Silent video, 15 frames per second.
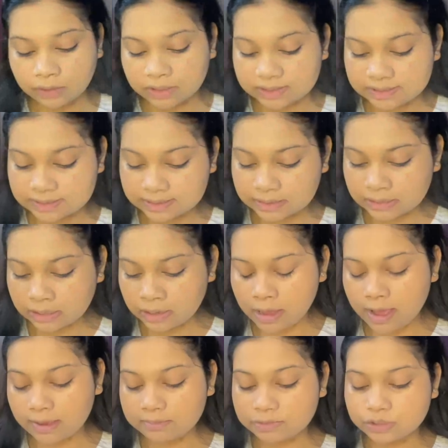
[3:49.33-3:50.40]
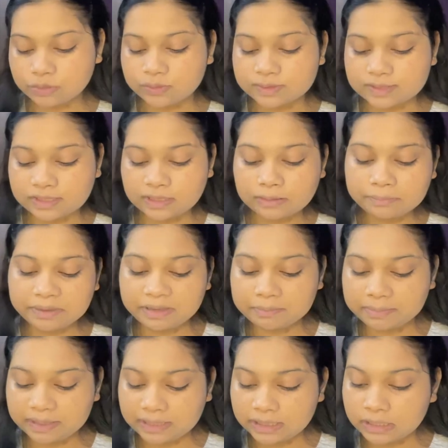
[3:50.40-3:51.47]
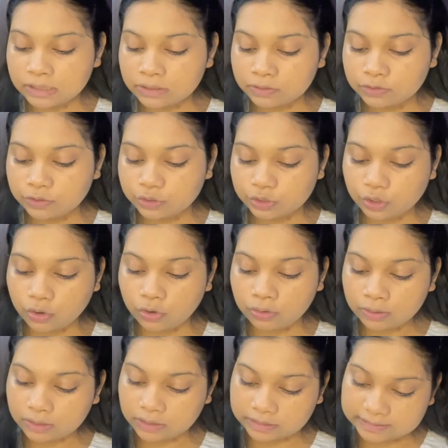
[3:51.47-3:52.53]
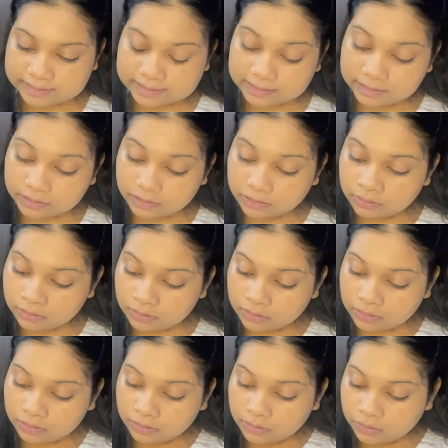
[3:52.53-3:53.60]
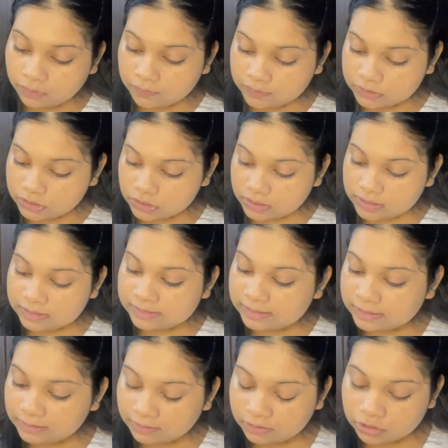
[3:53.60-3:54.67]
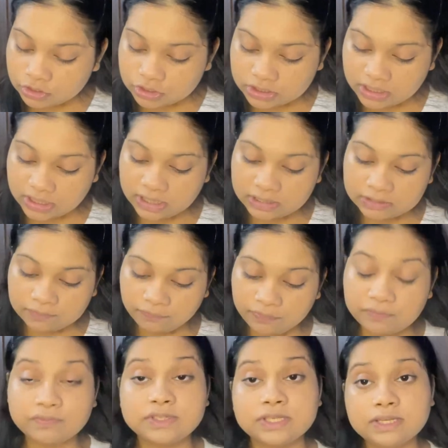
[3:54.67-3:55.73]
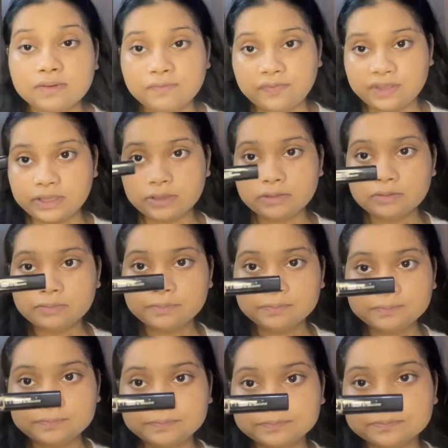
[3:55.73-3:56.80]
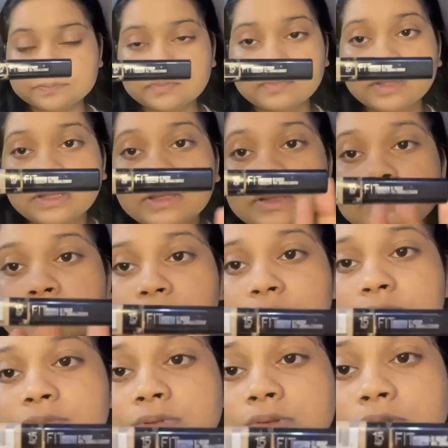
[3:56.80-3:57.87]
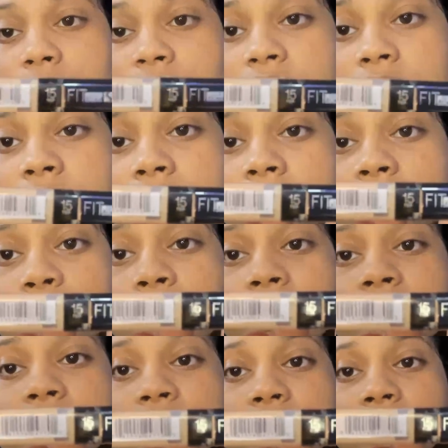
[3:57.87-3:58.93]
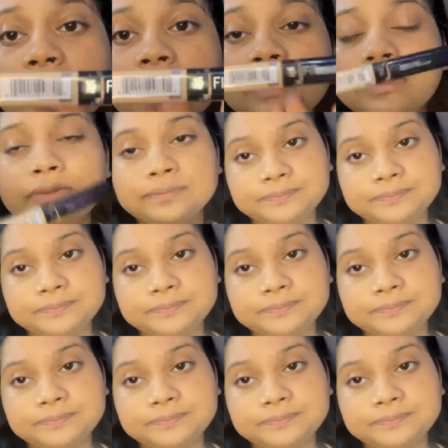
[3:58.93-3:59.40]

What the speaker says: concealer, I'm using Maybelline New York Concealer, which is in the shade 15 Fair. I think you can see that.